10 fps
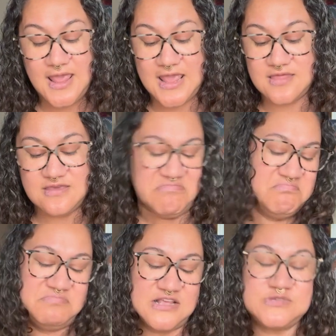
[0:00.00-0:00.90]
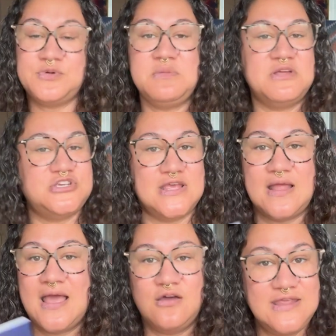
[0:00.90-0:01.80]
And then that's pretty much it.
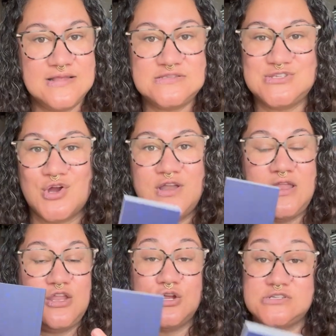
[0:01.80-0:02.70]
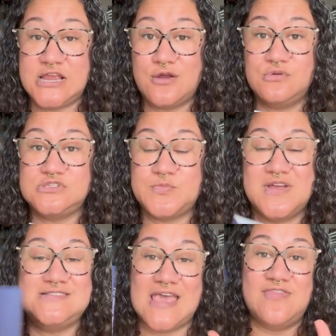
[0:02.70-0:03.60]
How to get started, your tarot
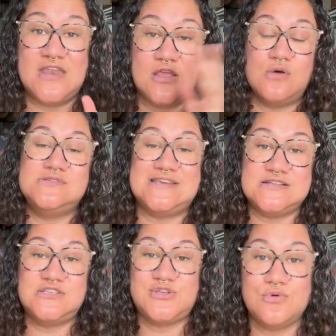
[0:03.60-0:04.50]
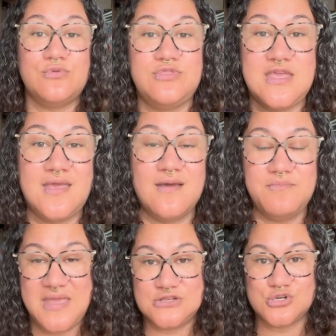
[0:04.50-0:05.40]
spreads, and then it goes into the
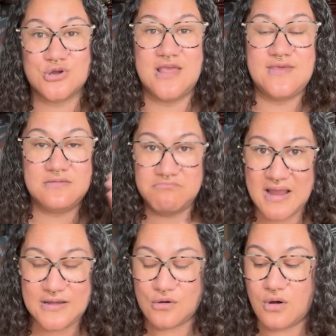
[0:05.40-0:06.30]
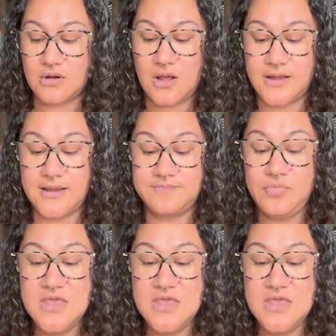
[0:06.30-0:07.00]
major and then minor arcana.